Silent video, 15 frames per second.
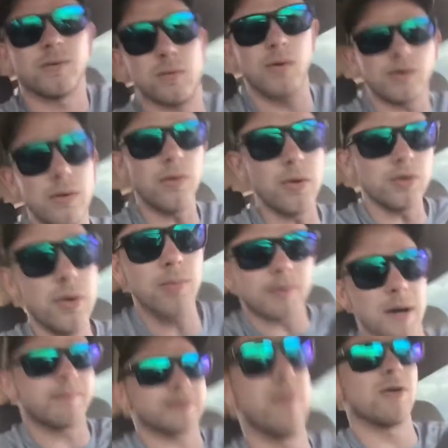Woo,
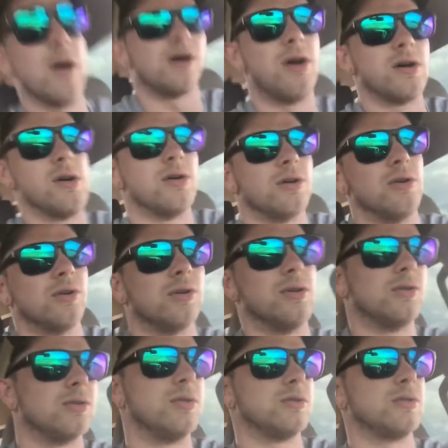bumpy
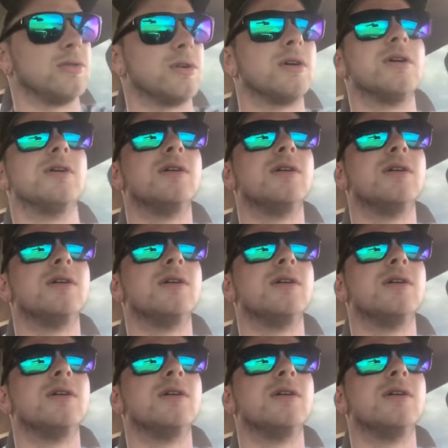road.